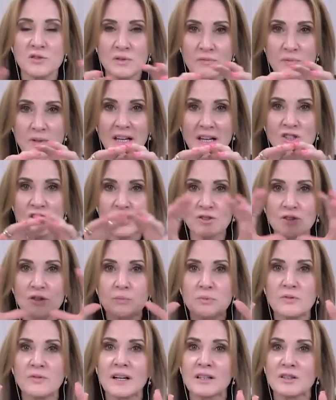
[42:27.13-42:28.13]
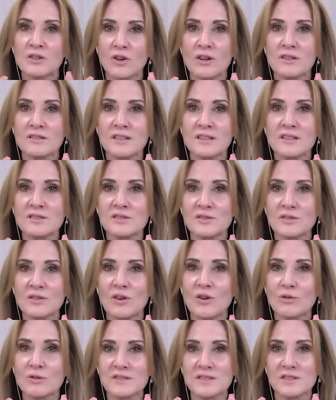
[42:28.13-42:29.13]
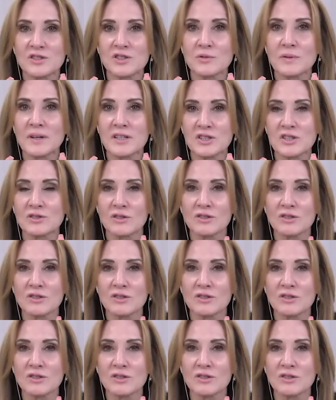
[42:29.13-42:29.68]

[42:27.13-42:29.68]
we have actually got to provide context to the whole situation,